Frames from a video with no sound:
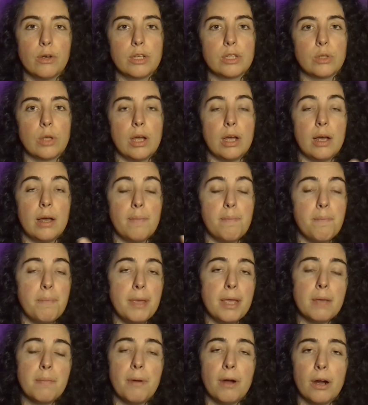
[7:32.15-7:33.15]
because a
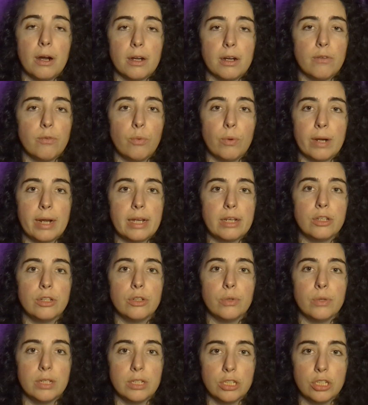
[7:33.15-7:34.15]
big part of what I
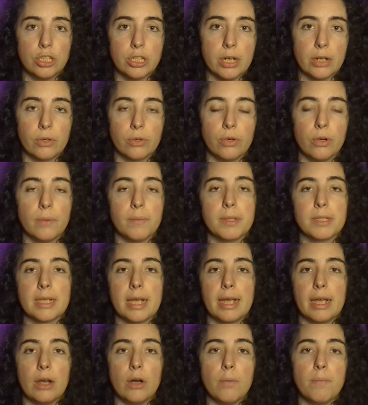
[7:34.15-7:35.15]
do in general is I
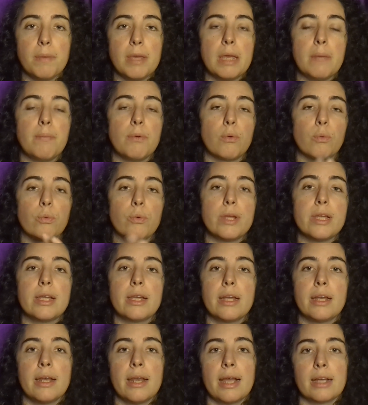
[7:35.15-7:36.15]
help people
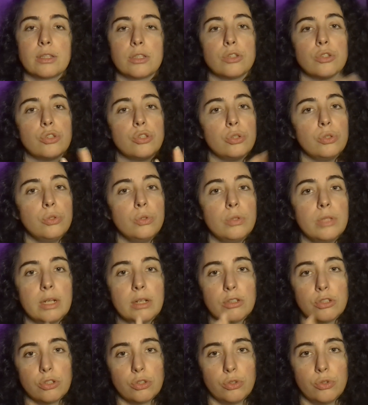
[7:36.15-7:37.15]
reconnect to
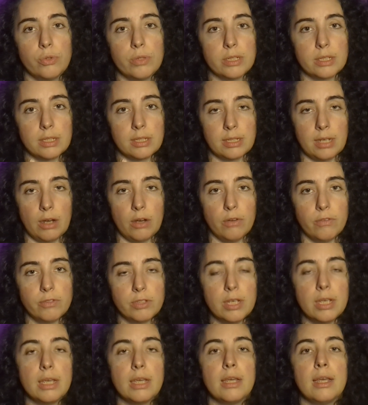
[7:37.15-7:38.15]
their truest selves.